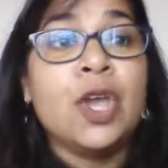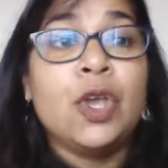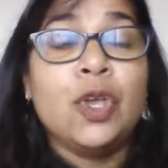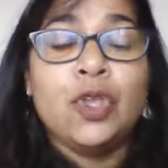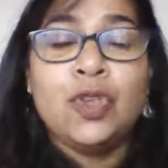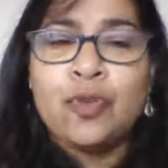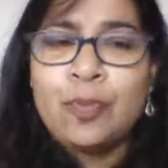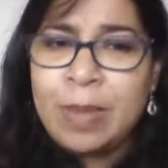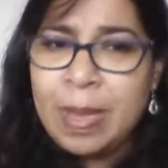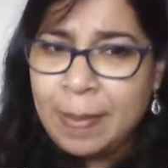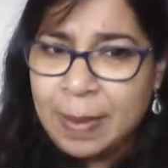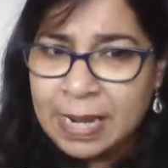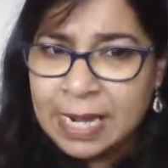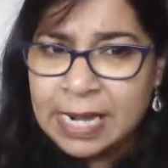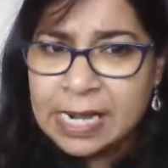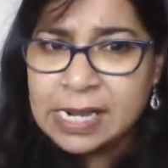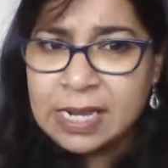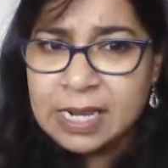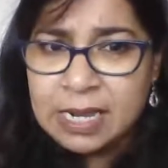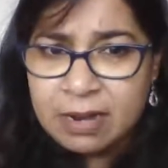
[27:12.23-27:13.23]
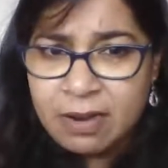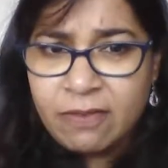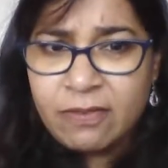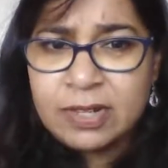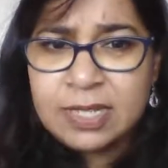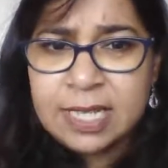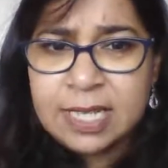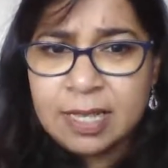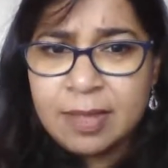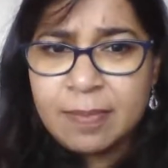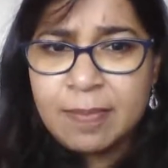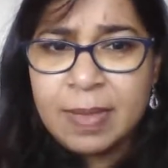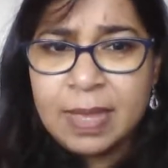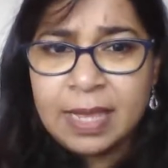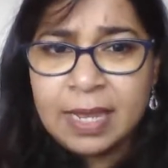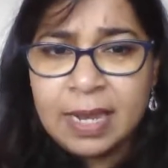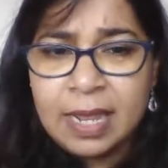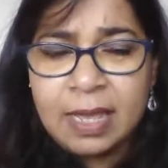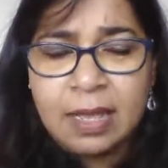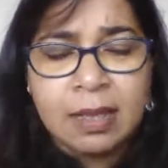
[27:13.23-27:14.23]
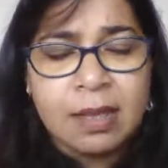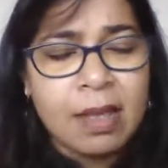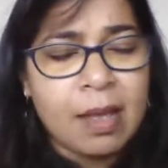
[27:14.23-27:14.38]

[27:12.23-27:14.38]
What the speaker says: You may be a little nervous at the beginning,